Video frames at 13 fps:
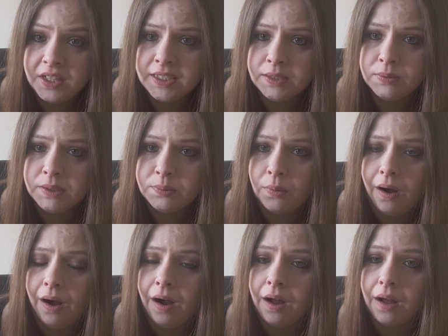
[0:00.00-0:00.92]
This was
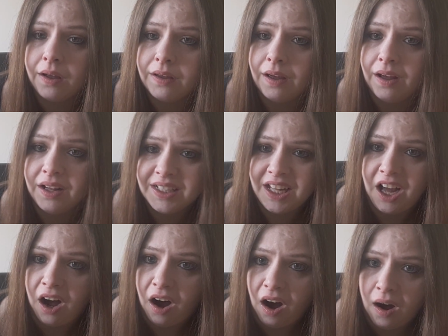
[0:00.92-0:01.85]
what
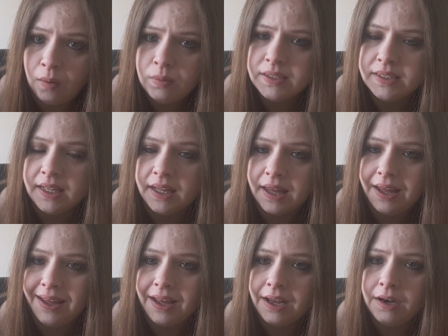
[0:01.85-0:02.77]
I was
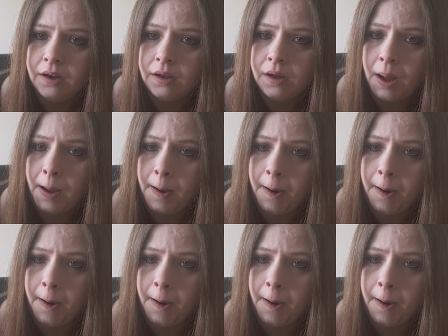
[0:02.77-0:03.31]
thinking in